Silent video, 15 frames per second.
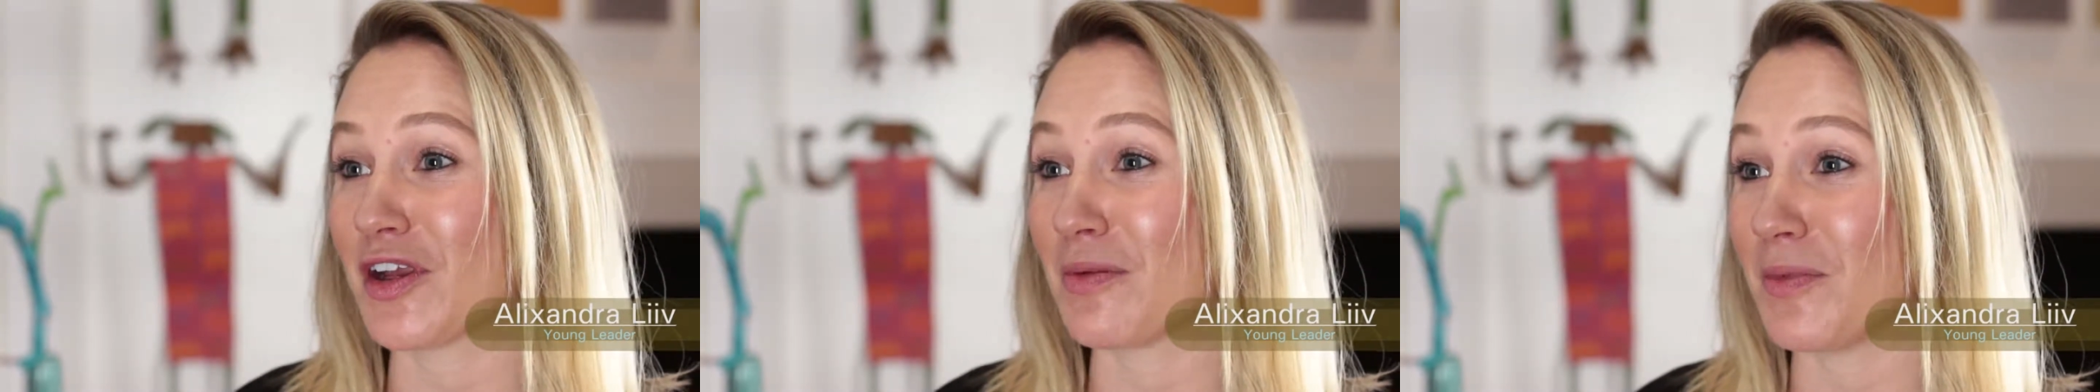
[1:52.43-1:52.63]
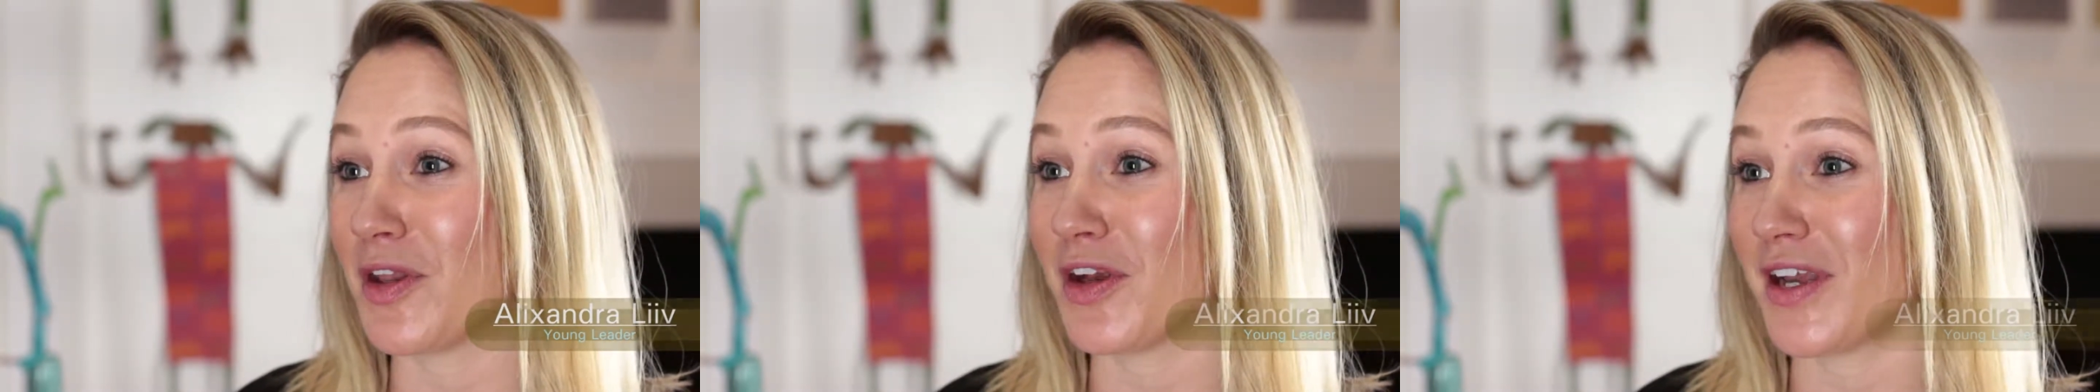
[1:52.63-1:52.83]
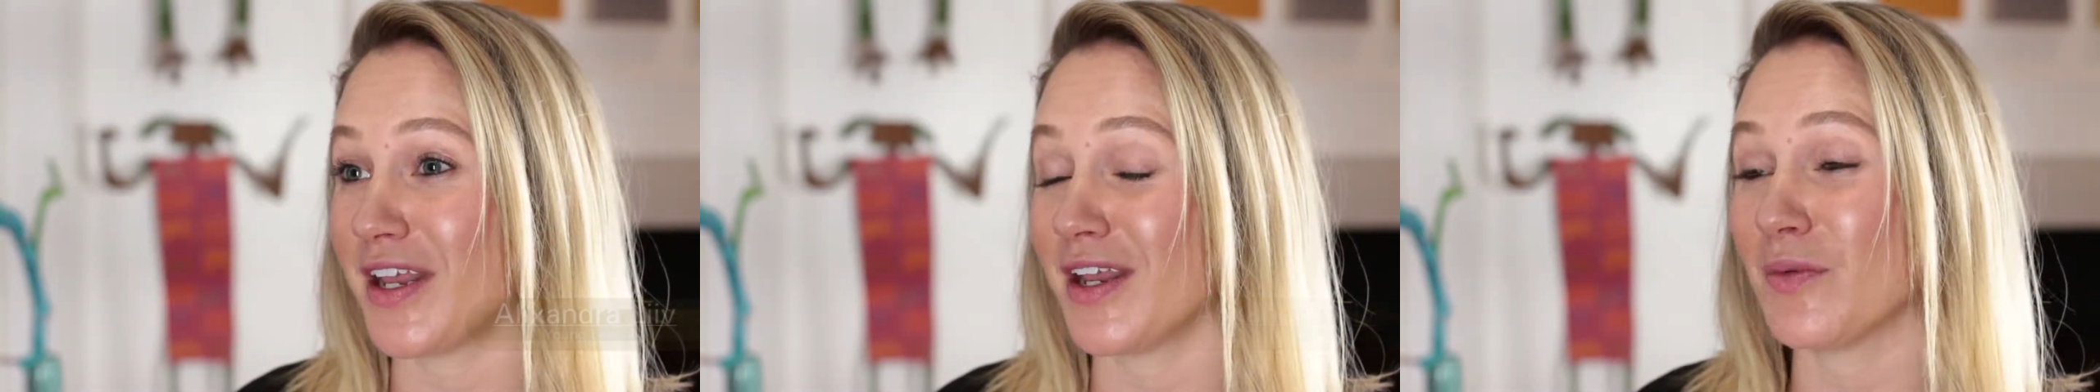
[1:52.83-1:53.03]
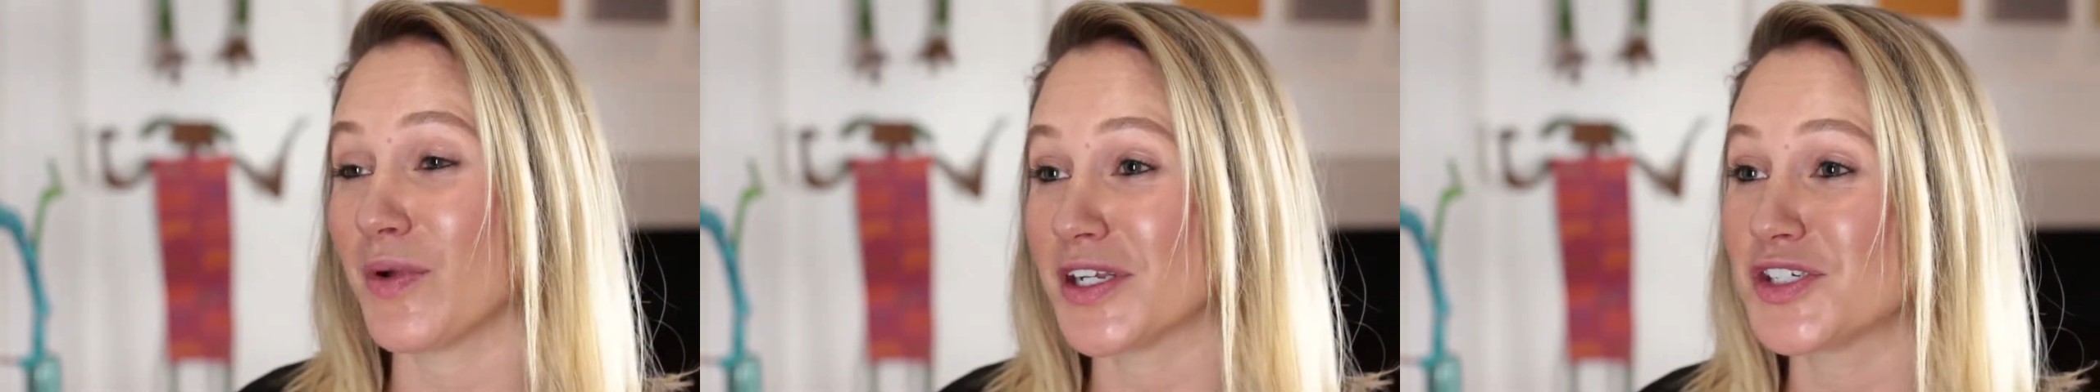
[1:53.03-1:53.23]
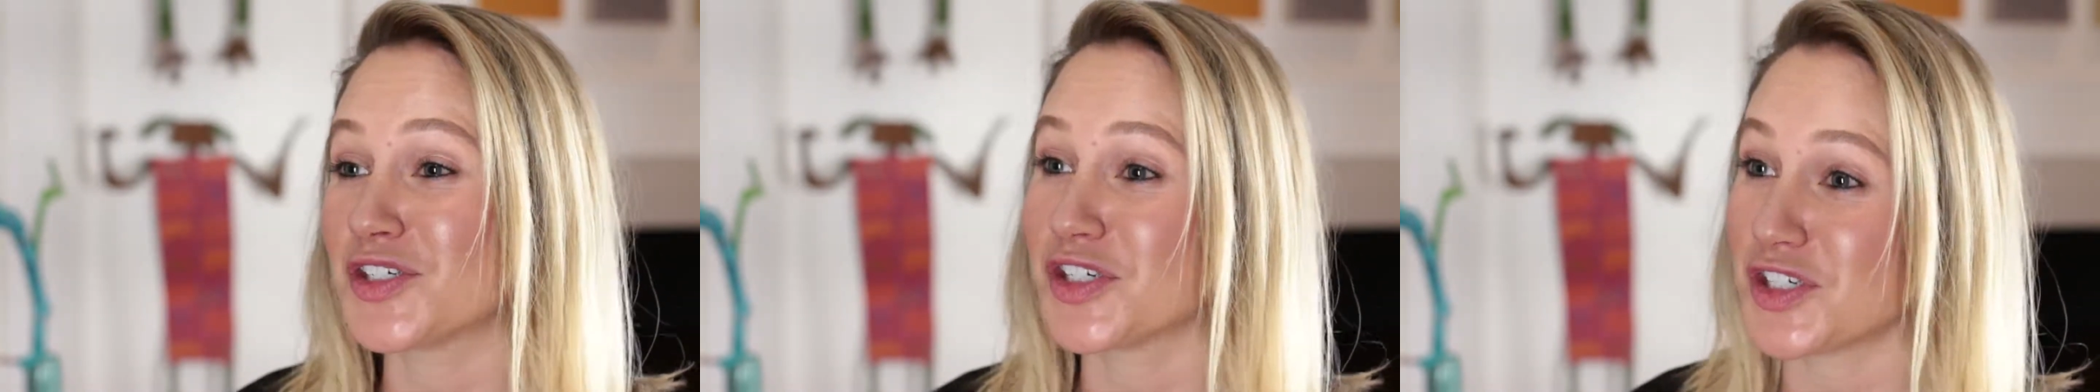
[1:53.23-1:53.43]
community in
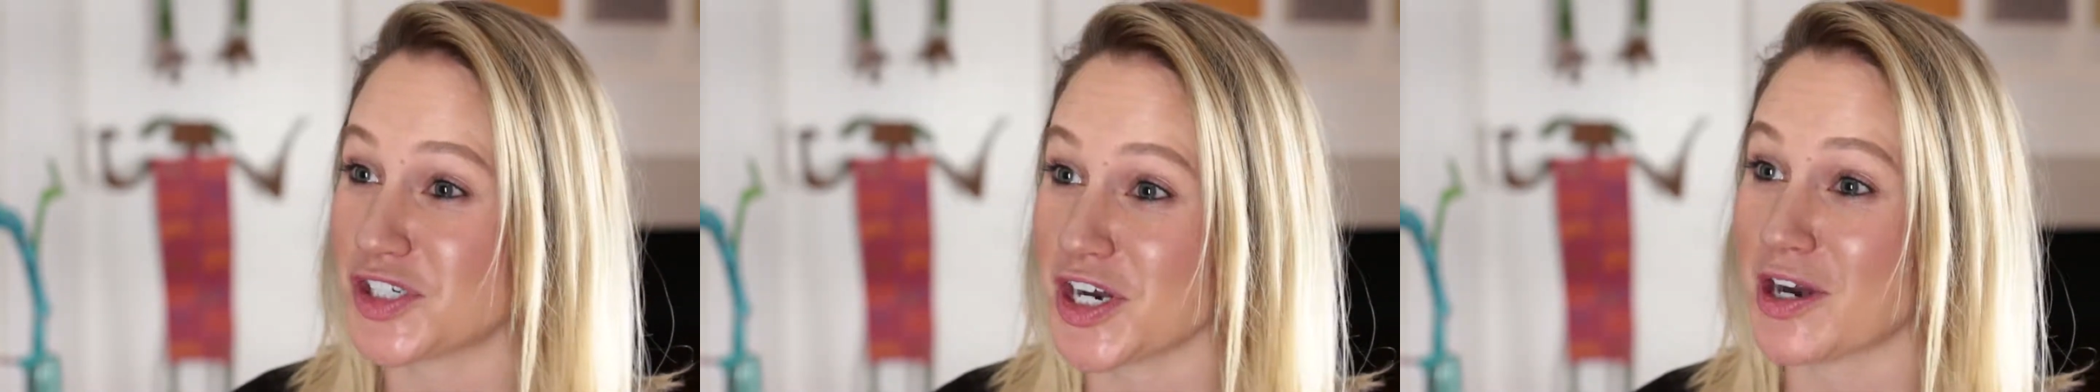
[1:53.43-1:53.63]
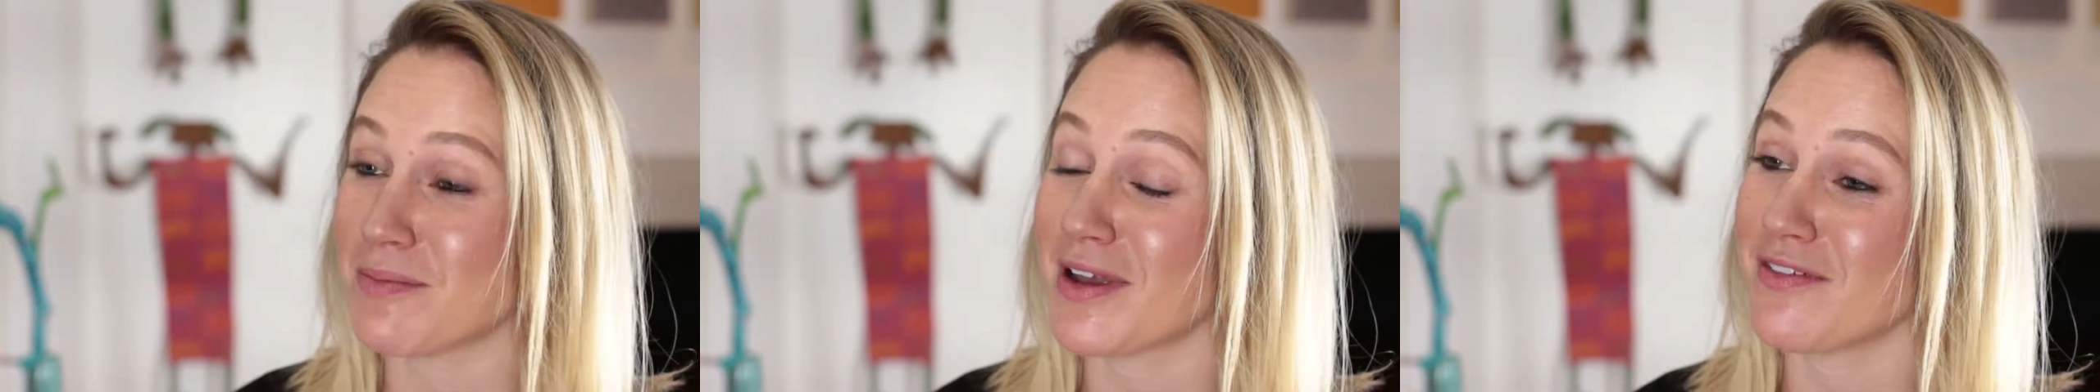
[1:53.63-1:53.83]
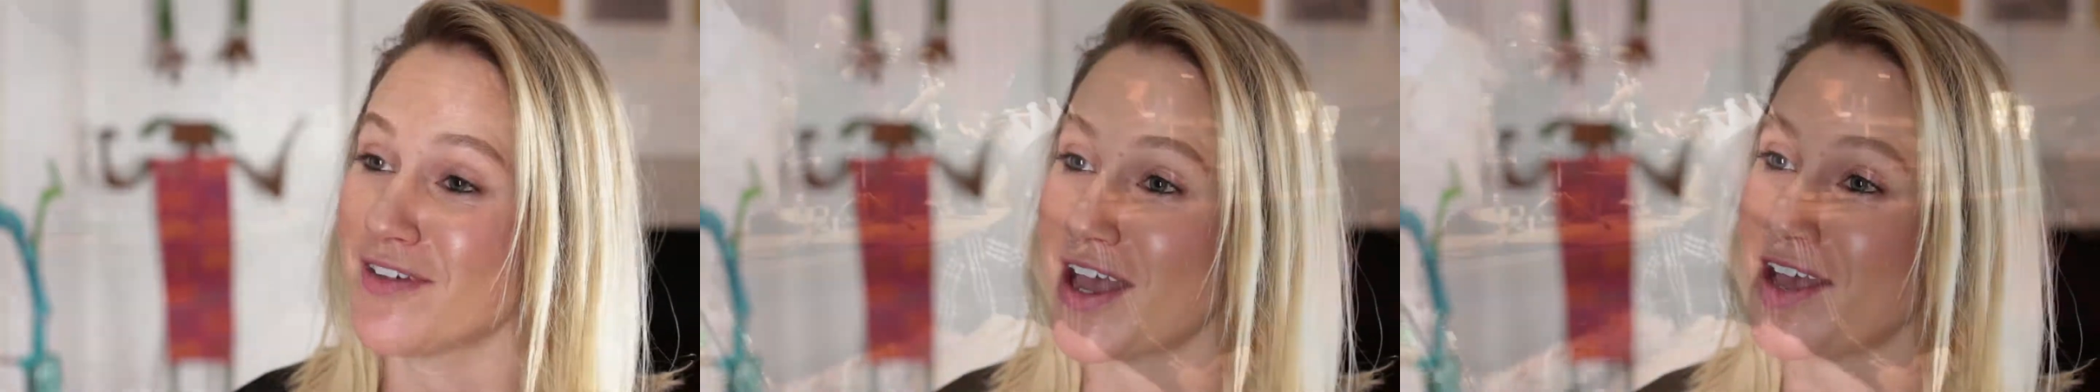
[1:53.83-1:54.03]
which to share my